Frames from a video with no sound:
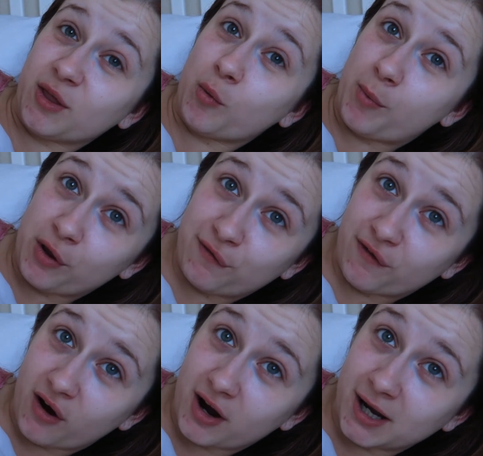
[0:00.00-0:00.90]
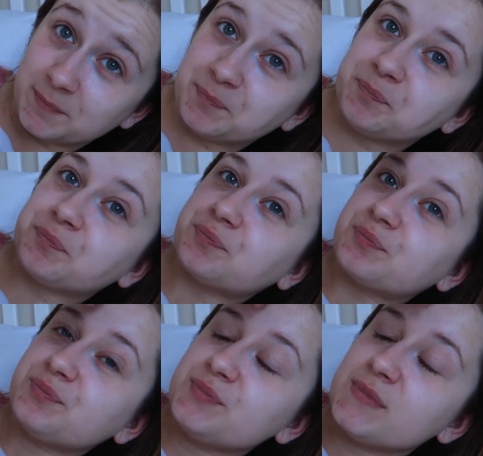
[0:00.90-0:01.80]
They were both fine.
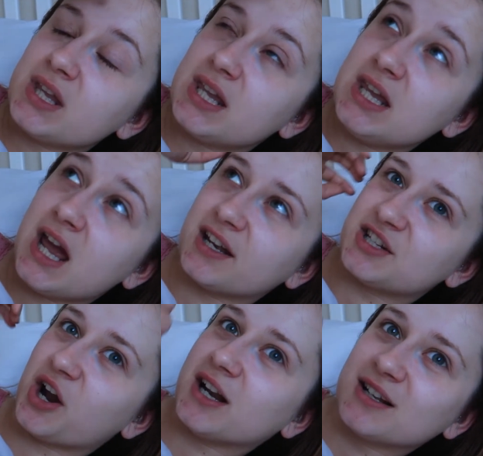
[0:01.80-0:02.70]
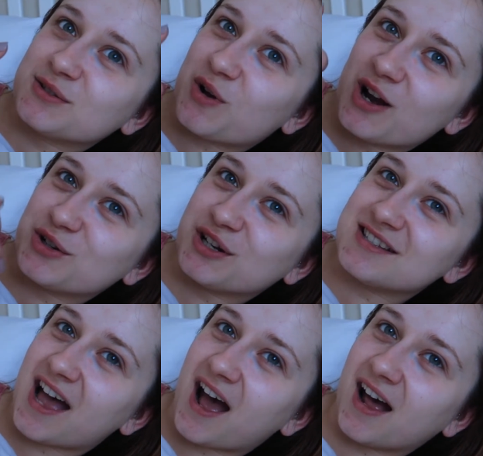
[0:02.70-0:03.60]
He had a tiny little scratch on
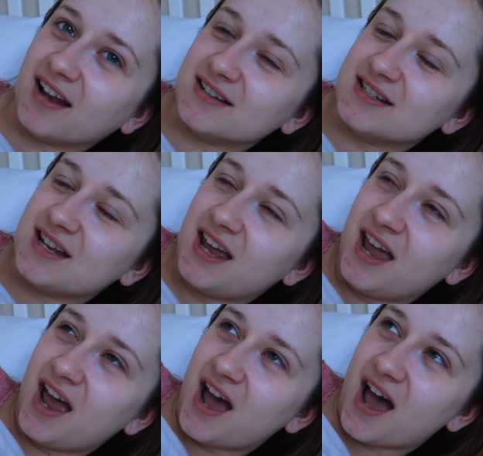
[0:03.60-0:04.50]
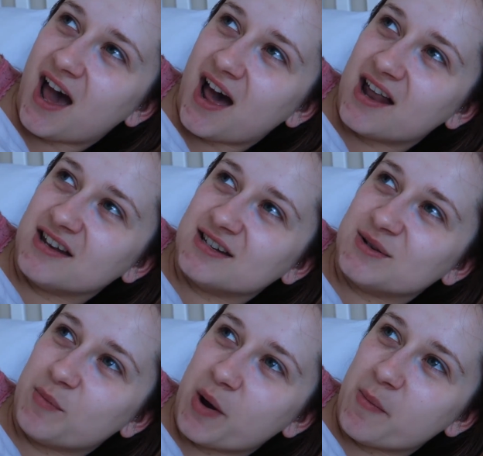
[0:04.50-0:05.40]
his hand, and
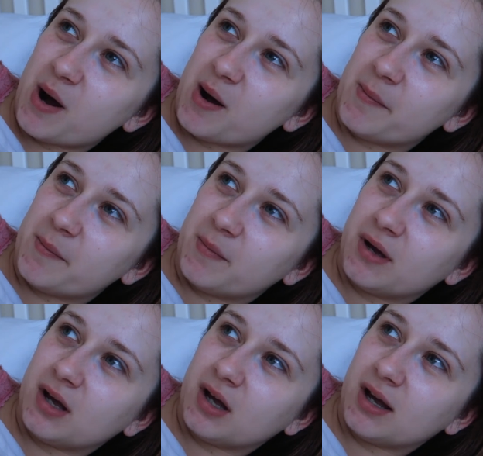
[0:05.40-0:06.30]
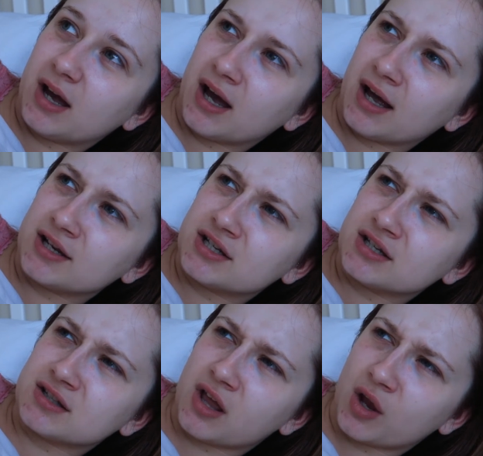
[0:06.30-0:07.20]
my mum had
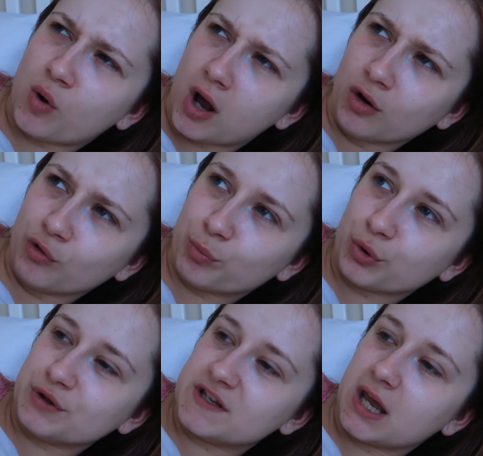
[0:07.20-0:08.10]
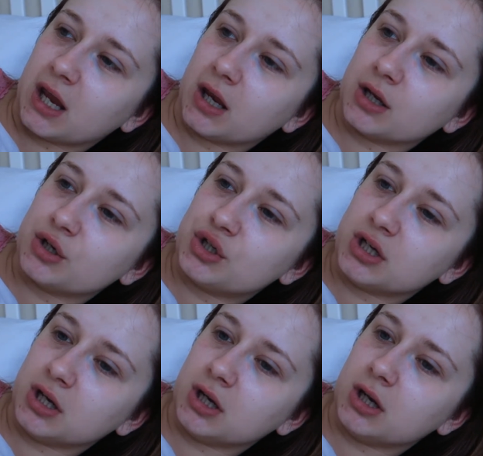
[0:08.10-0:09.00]
just like quite a lot of bruising.
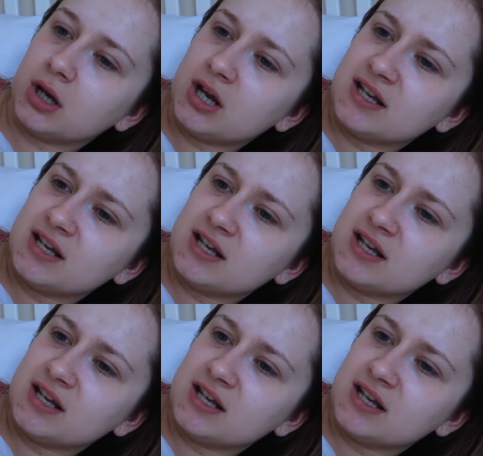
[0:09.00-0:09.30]
She